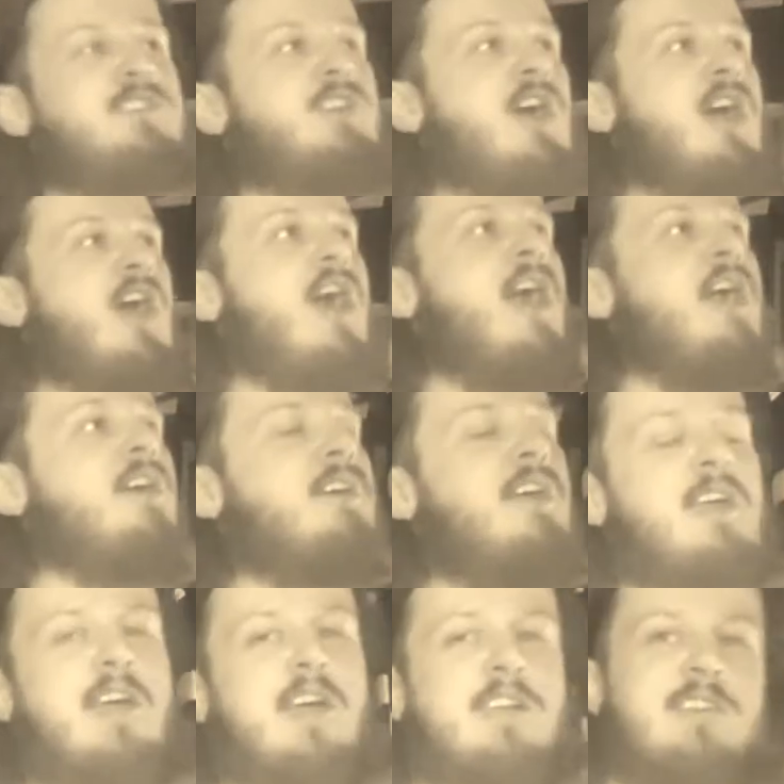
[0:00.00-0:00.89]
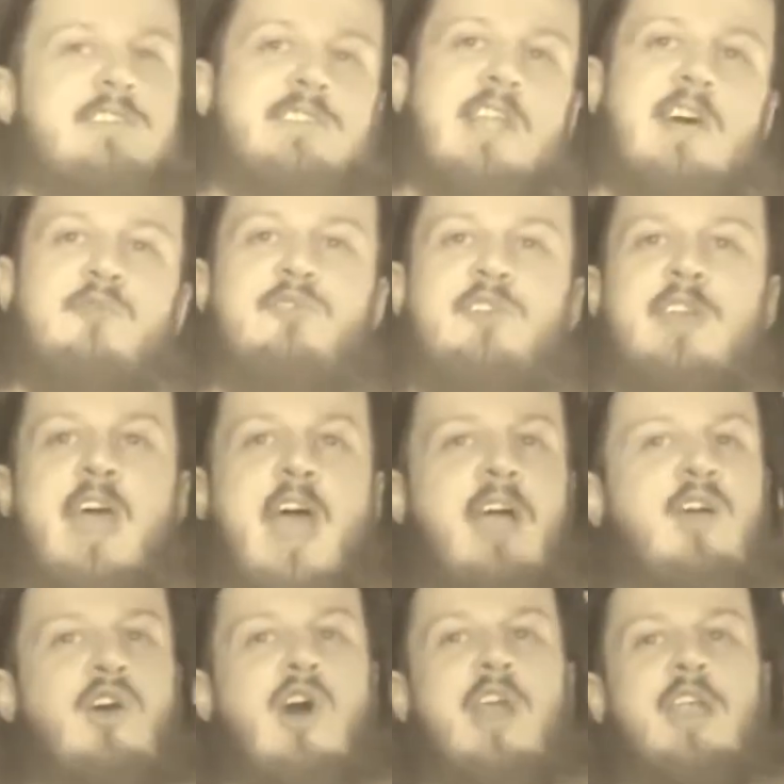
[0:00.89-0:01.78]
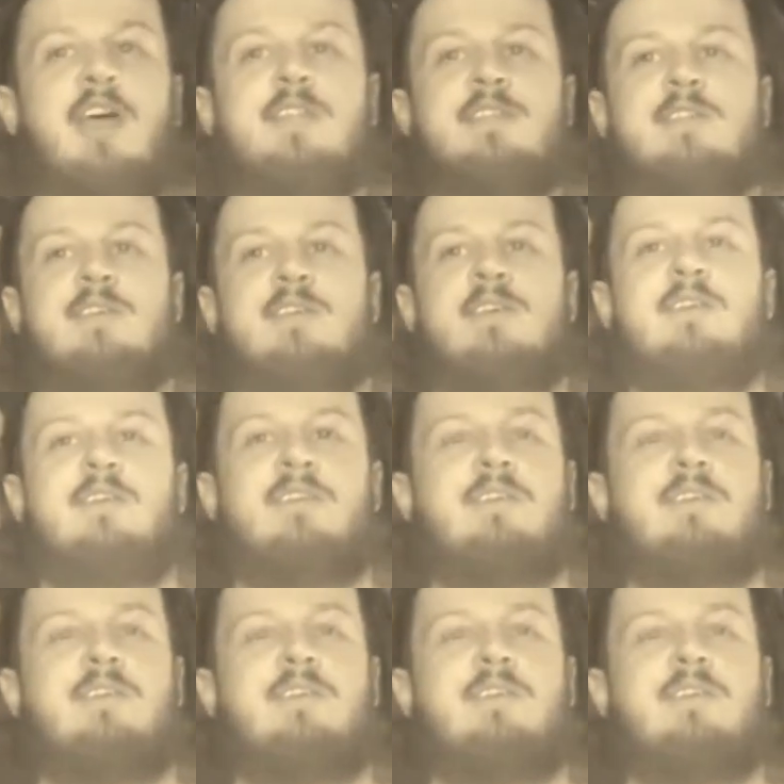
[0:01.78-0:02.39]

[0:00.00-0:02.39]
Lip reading: guitar, and I just love the neck on it.